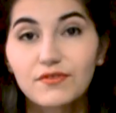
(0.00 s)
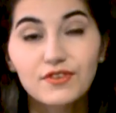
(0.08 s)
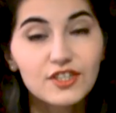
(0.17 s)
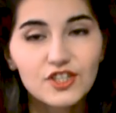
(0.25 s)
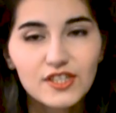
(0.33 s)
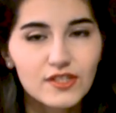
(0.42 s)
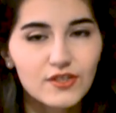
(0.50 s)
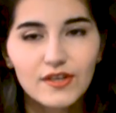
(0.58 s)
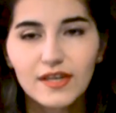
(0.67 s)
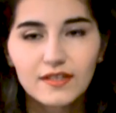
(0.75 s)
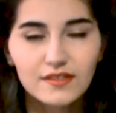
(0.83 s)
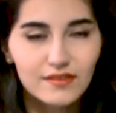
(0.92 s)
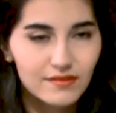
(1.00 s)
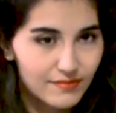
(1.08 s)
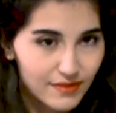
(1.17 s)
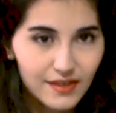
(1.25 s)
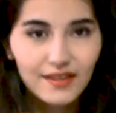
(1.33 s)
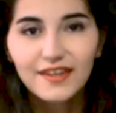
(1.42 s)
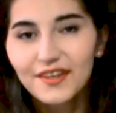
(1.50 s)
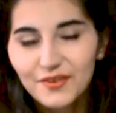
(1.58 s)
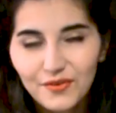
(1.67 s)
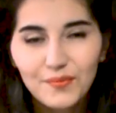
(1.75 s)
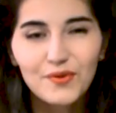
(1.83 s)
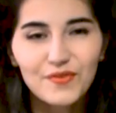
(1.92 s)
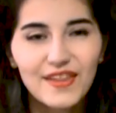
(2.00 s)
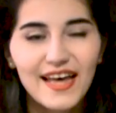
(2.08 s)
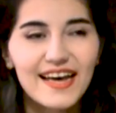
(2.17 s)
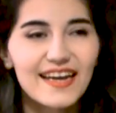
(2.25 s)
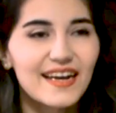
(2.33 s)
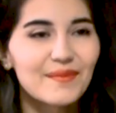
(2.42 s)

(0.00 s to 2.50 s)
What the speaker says: in fridges, so I just remove that.